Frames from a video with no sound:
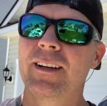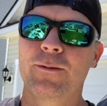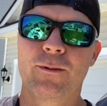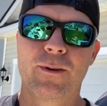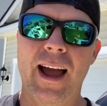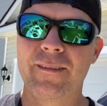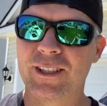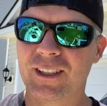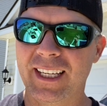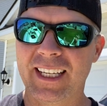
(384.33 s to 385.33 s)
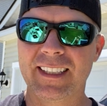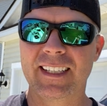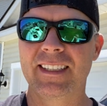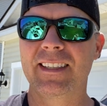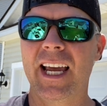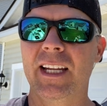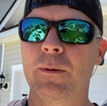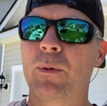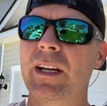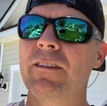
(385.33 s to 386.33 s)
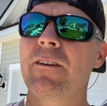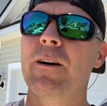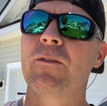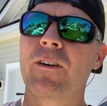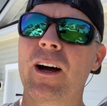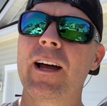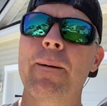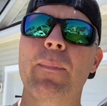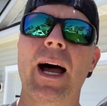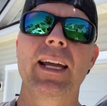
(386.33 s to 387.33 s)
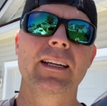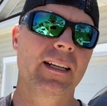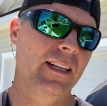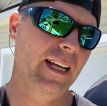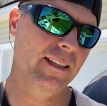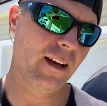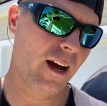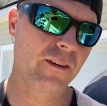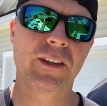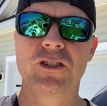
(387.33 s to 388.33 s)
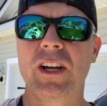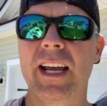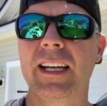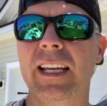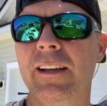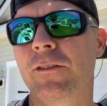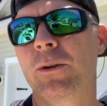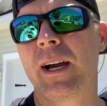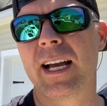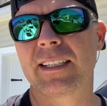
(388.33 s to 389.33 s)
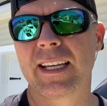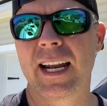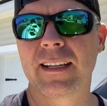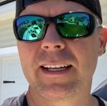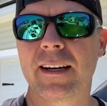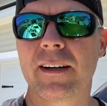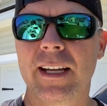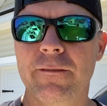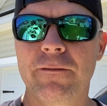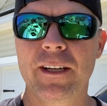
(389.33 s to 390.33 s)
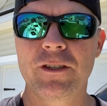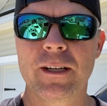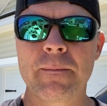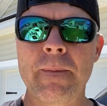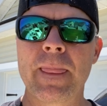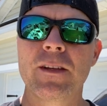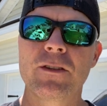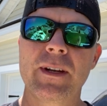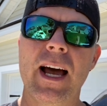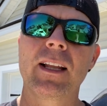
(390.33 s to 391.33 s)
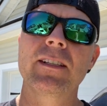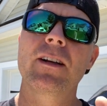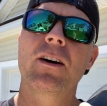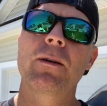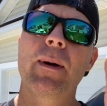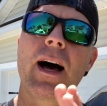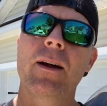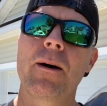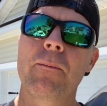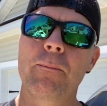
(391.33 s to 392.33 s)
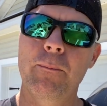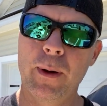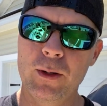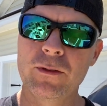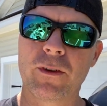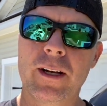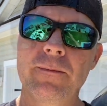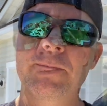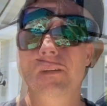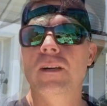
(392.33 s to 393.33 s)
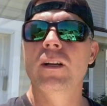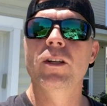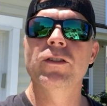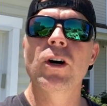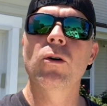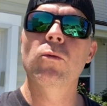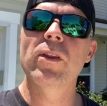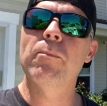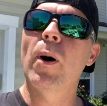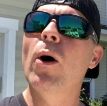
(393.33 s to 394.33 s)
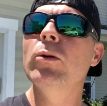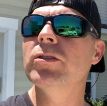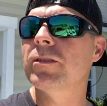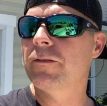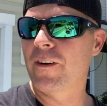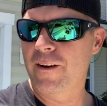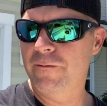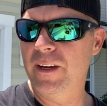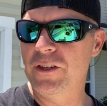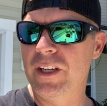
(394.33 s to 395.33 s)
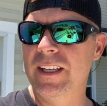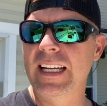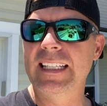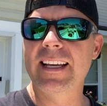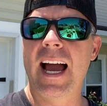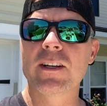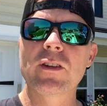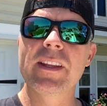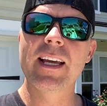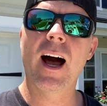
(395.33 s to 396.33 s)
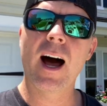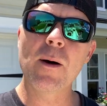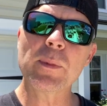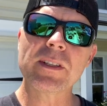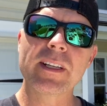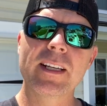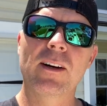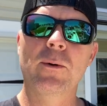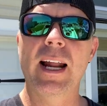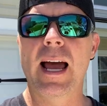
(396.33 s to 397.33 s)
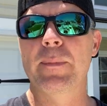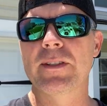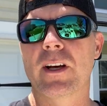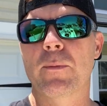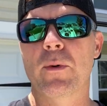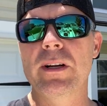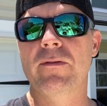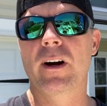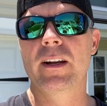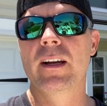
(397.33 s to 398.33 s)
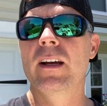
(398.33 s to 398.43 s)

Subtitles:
ravagely. It's insane. The pre-front bite is off the chain if you guys can get out there and fish it. So now let's talk about post-front. So with post-front fishing, it's actually the opposite of what happens on a pre-front.